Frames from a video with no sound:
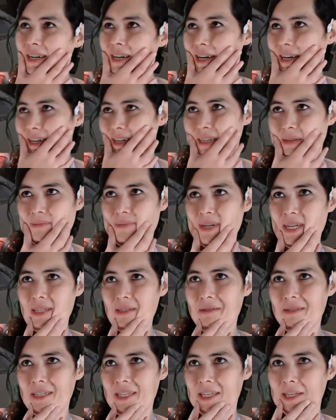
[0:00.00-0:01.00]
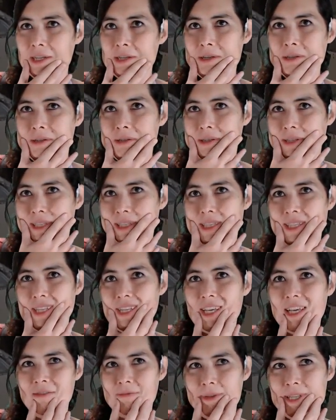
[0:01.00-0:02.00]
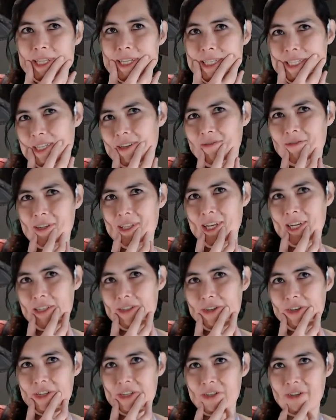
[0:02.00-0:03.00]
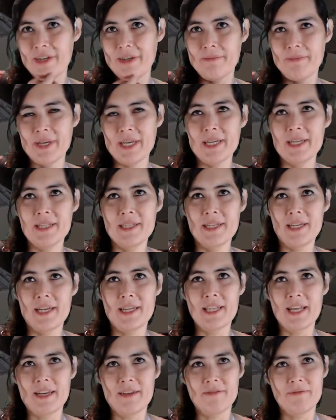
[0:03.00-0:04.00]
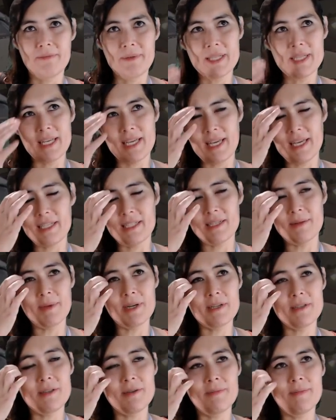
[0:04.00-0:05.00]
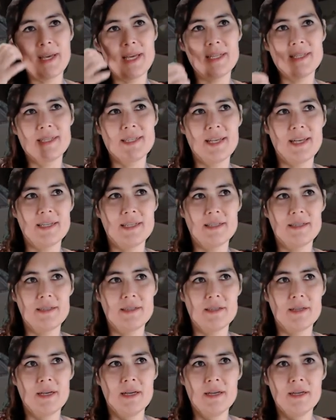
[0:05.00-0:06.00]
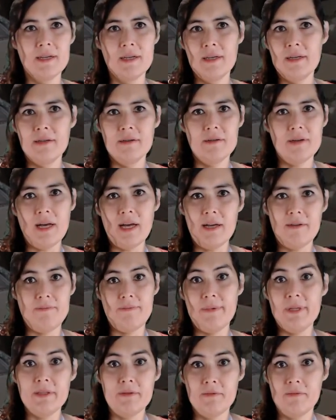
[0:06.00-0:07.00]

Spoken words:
But she gave me this silver nitrate treatment, and I've been taking some other new meds, and I've been